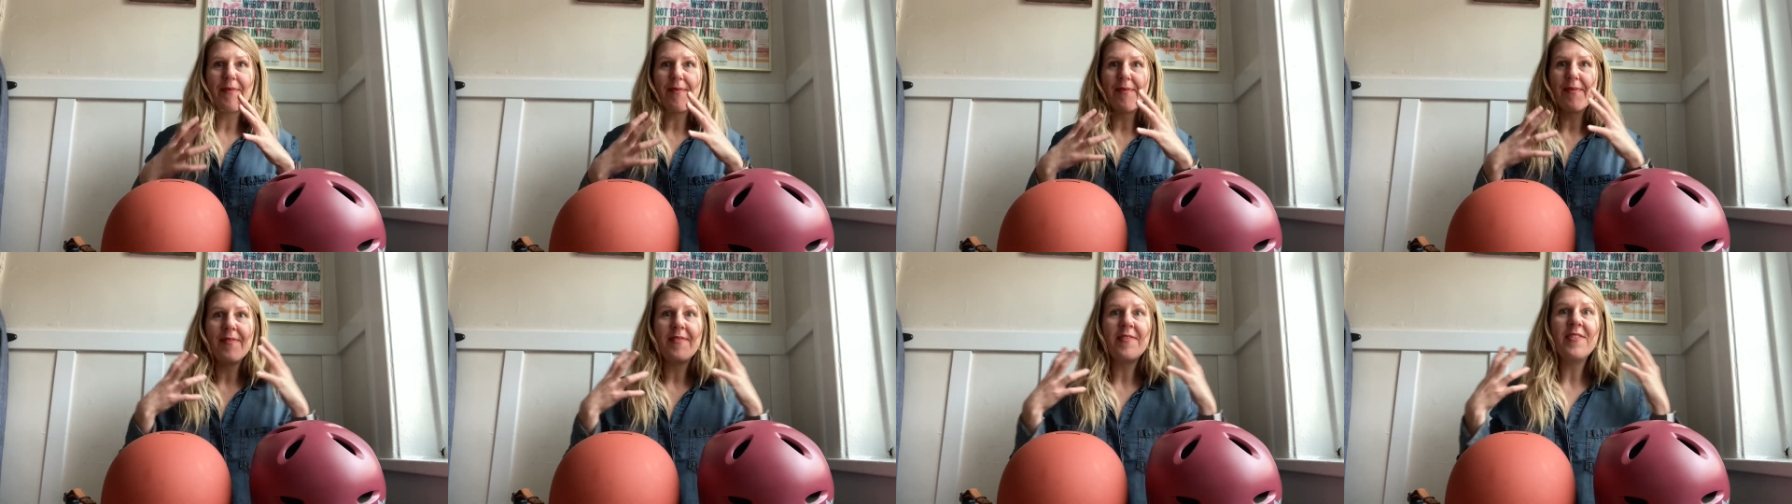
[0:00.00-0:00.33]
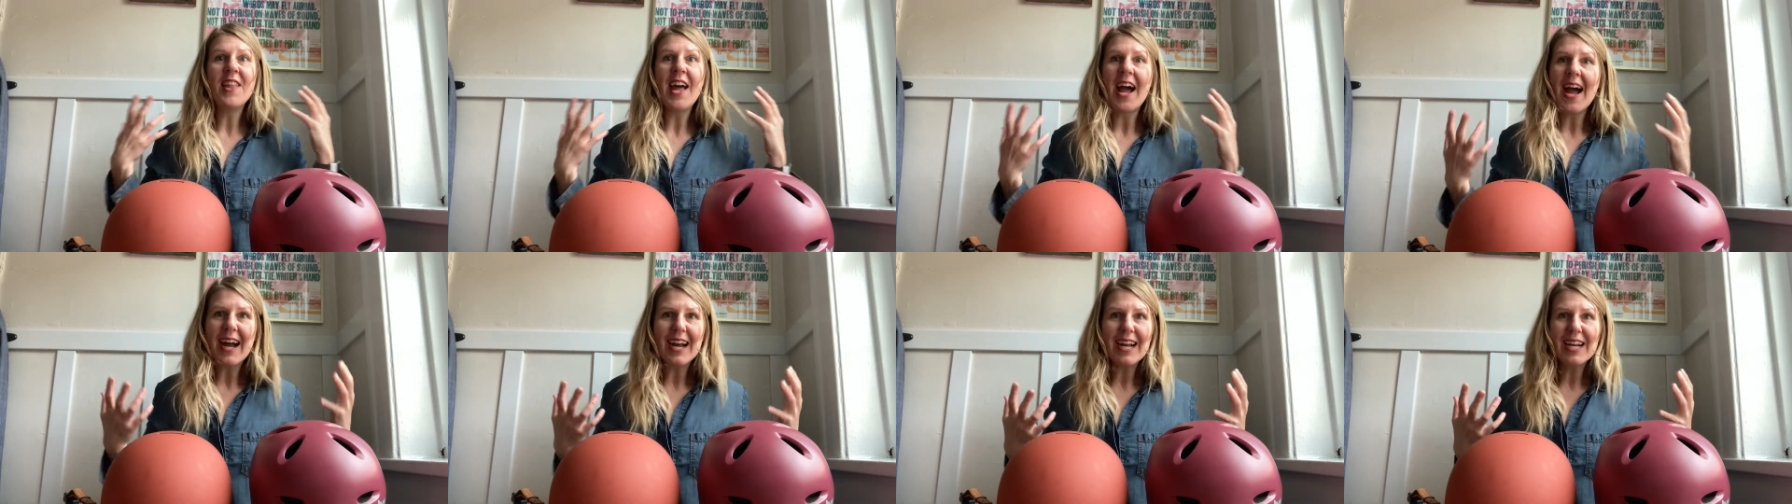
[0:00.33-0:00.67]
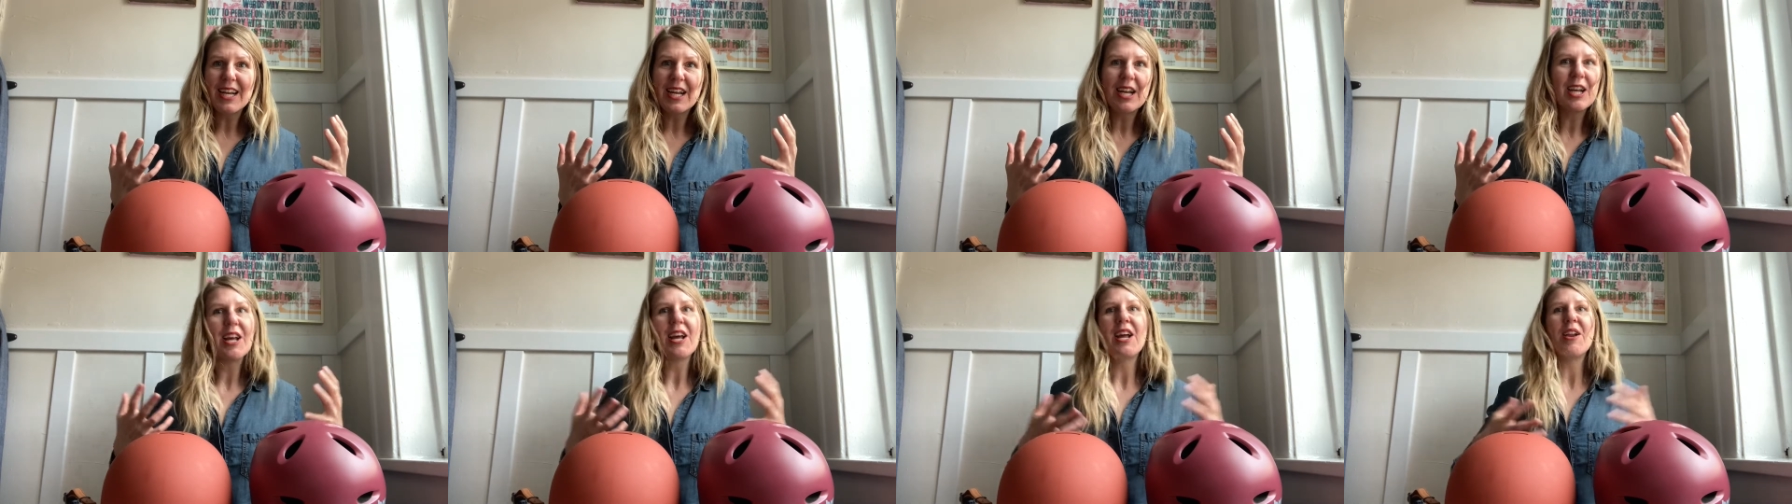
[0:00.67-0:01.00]
neck
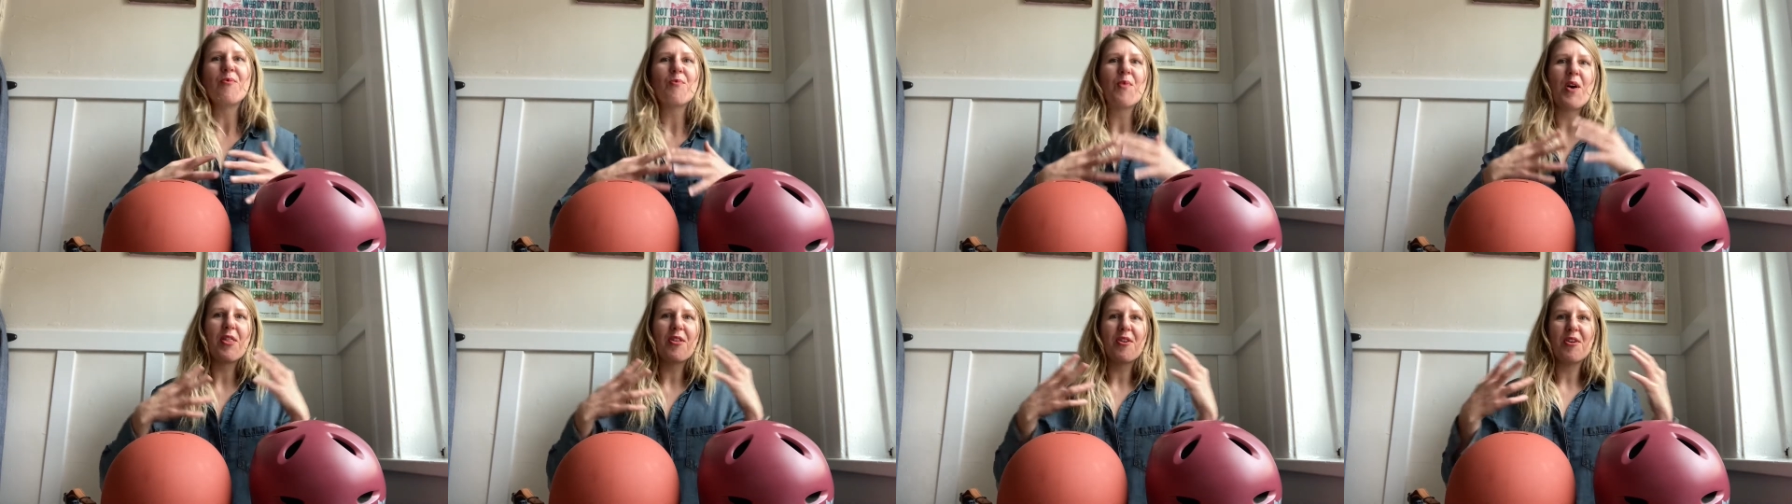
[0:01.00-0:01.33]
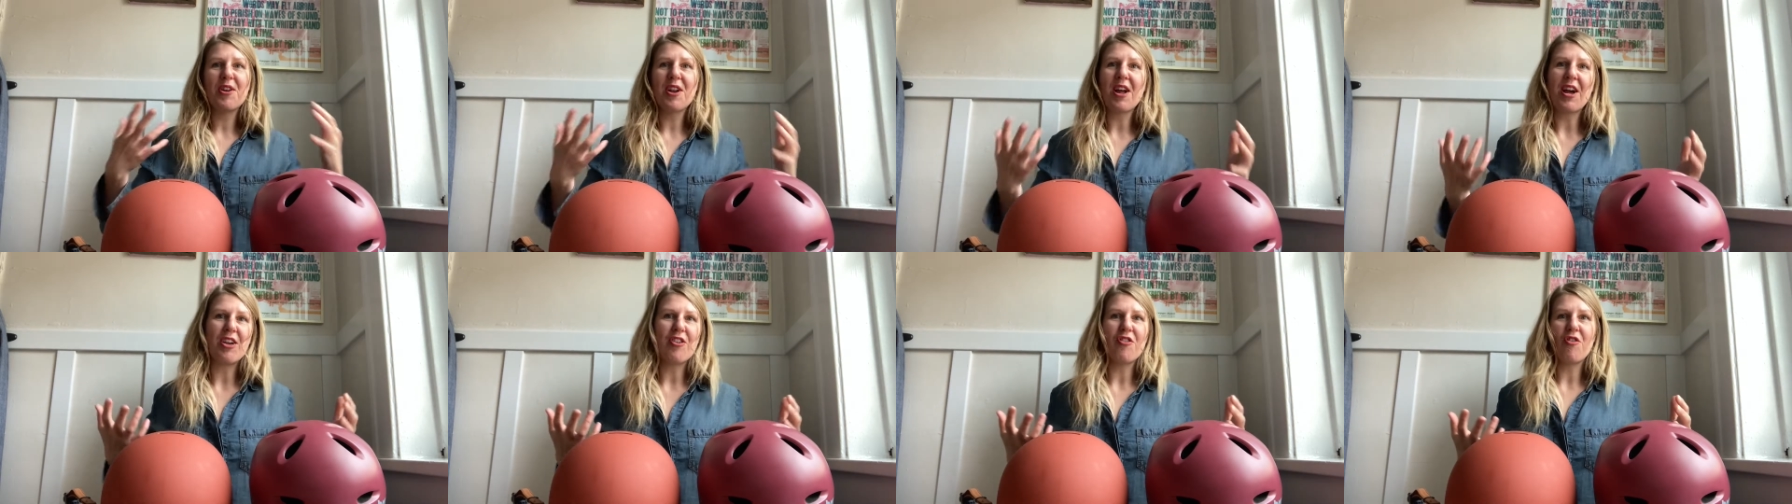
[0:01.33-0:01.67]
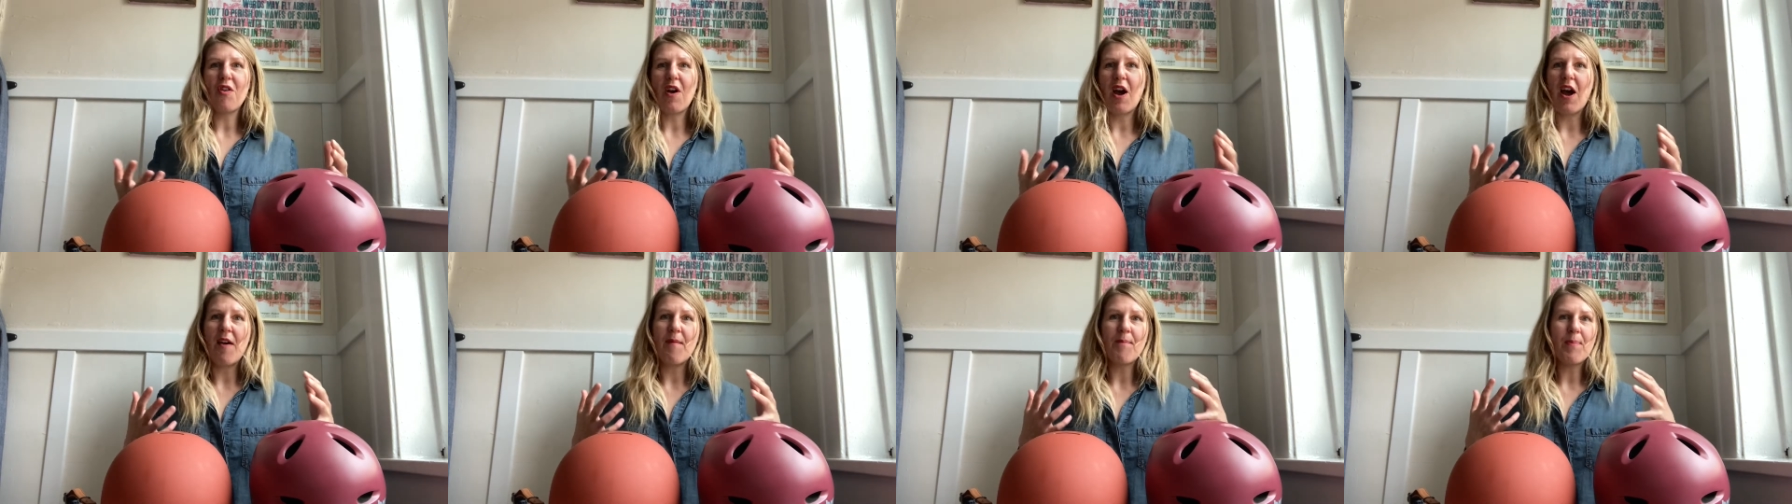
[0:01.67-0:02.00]
and whether or not you
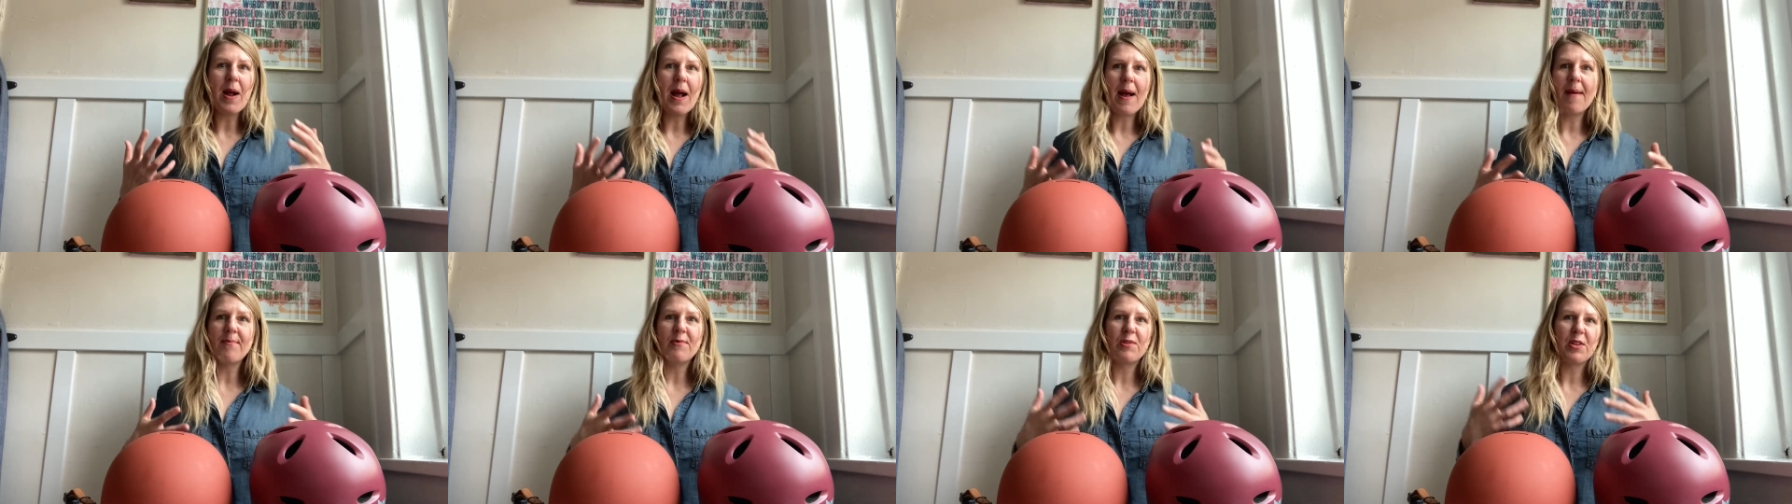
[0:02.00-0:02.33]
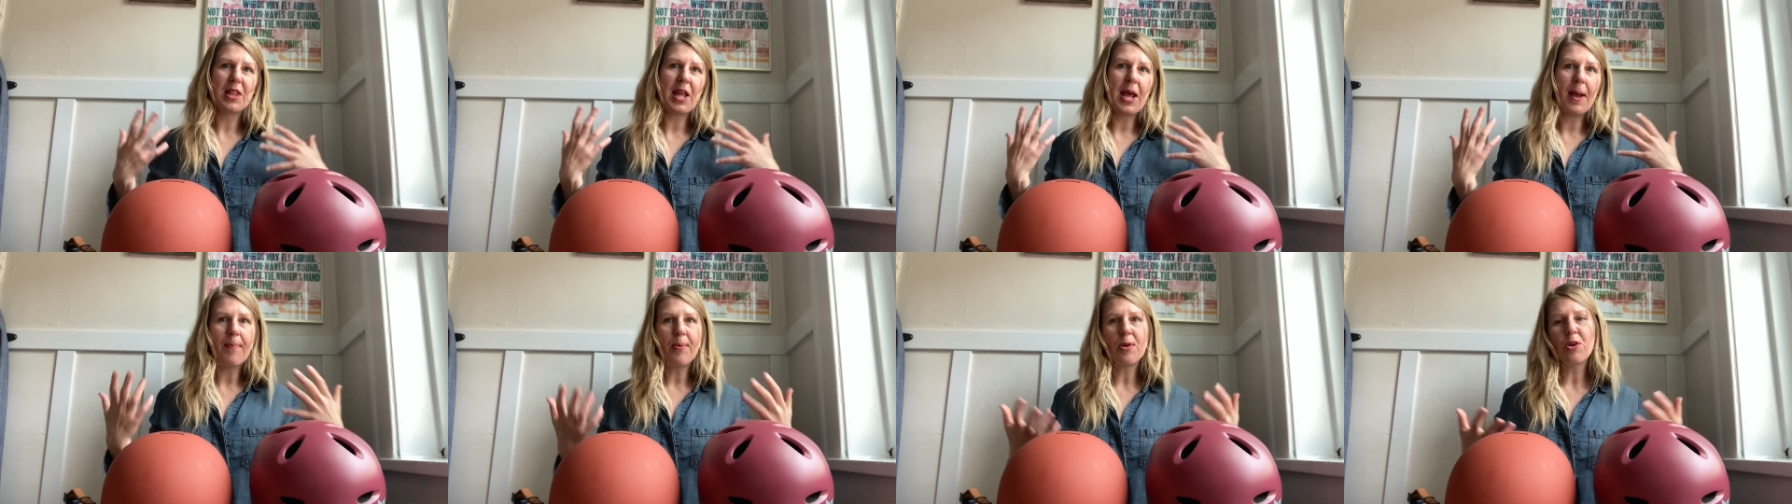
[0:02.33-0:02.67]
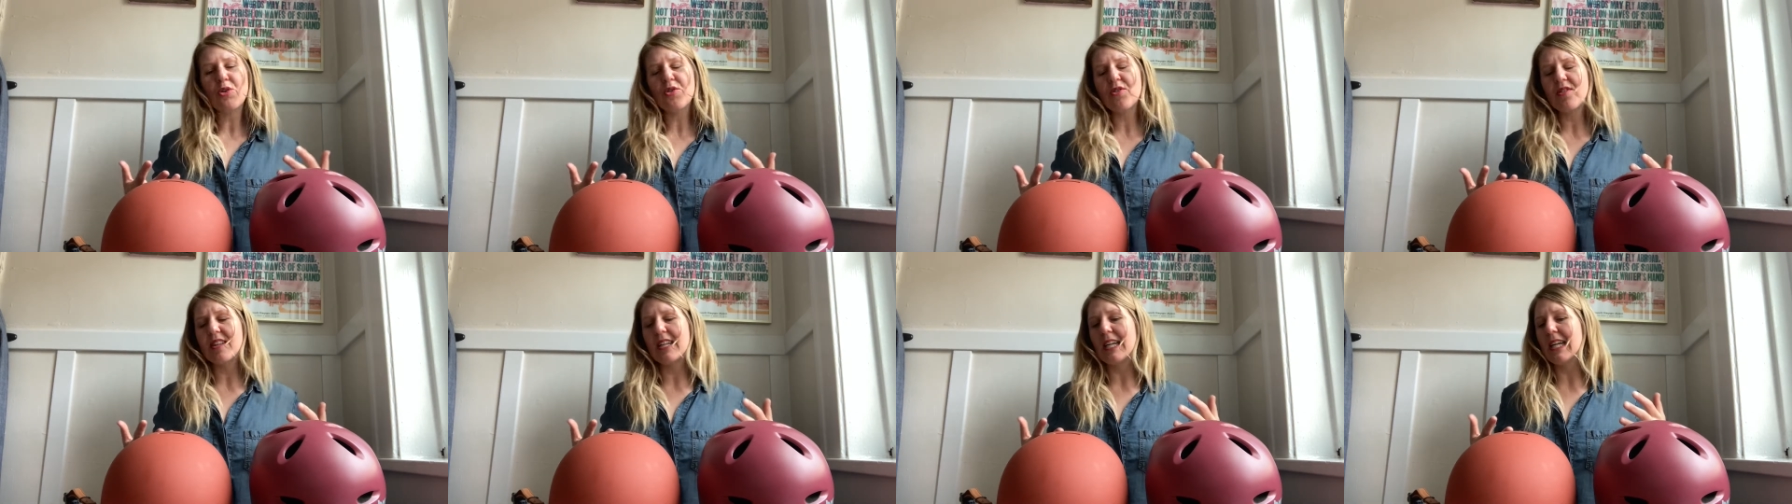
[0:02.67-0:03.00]
have problems with that
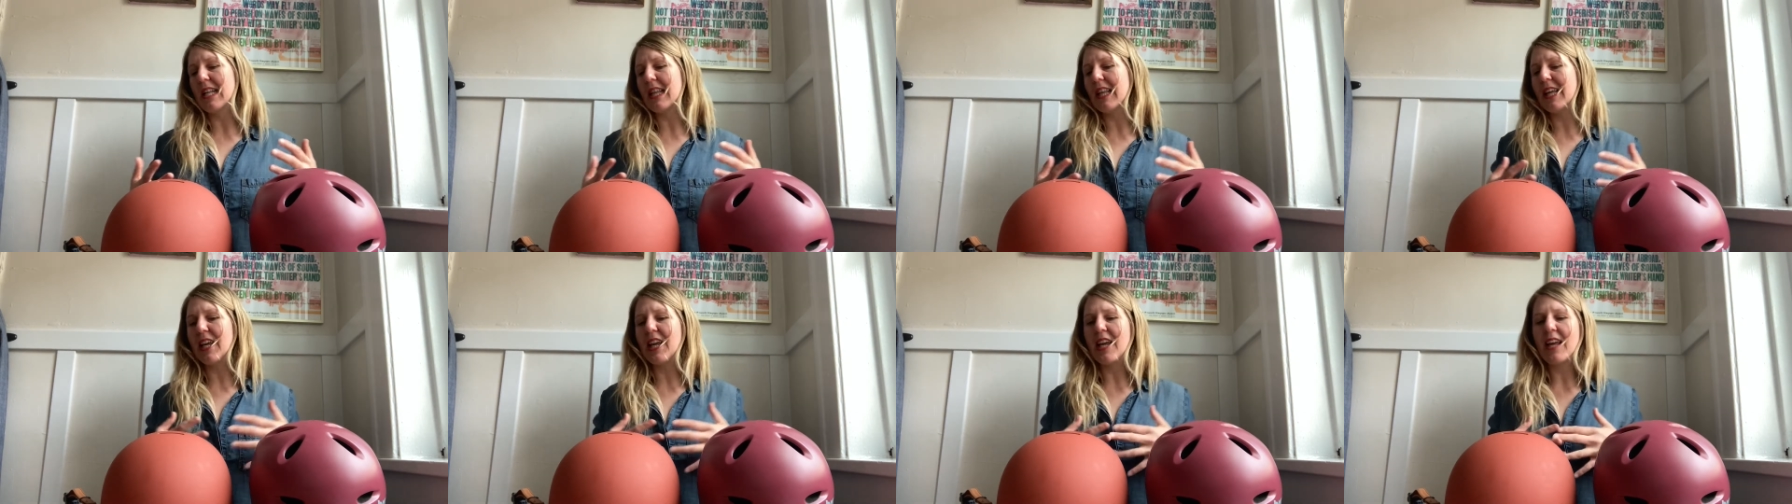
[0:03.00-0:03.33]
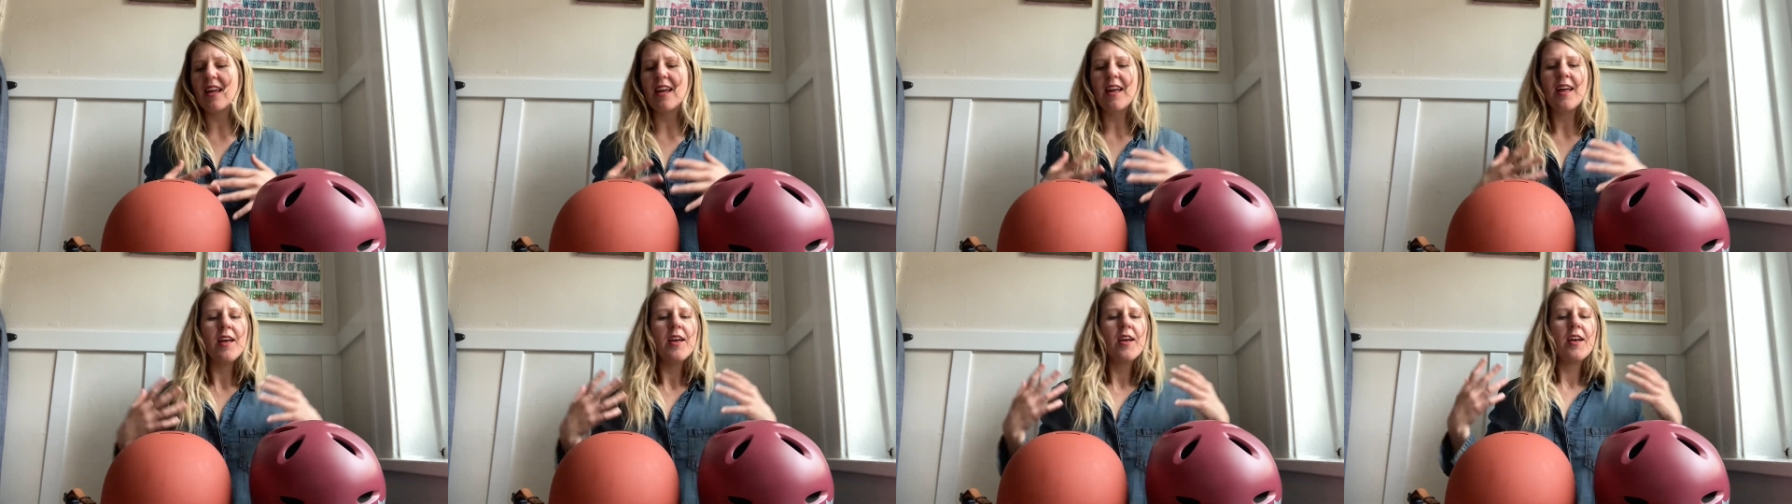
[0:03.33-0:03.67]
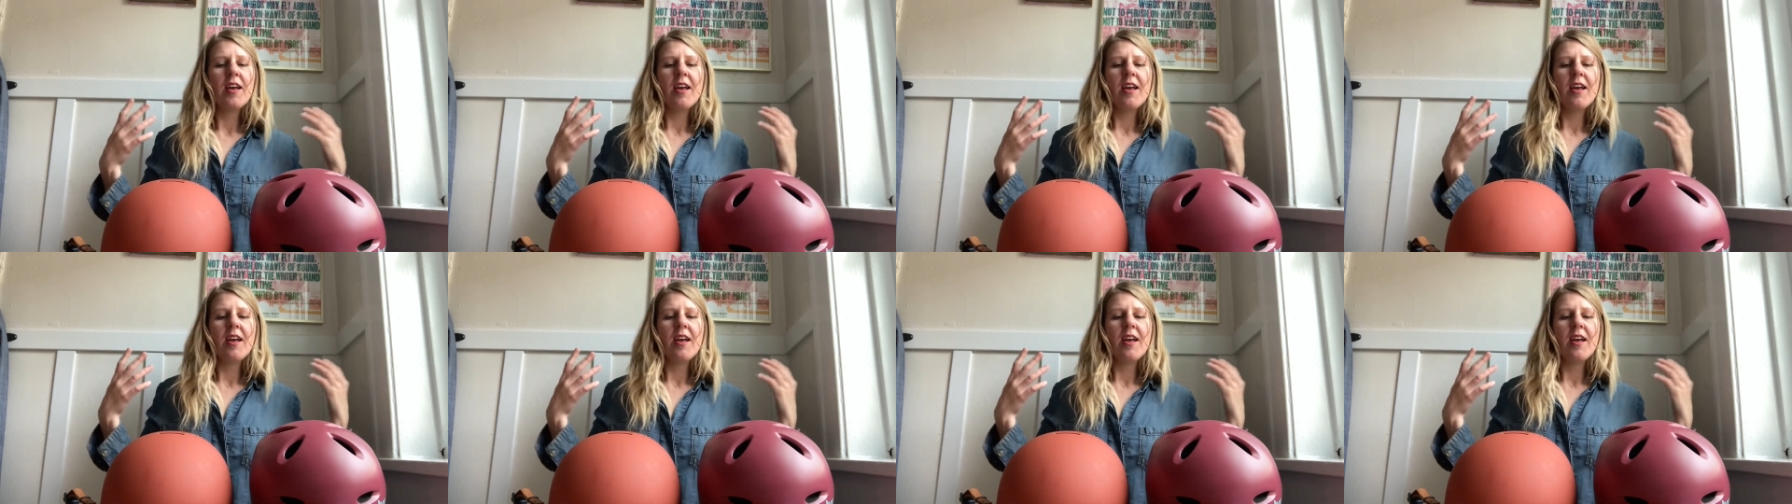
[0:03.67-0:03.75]
personally,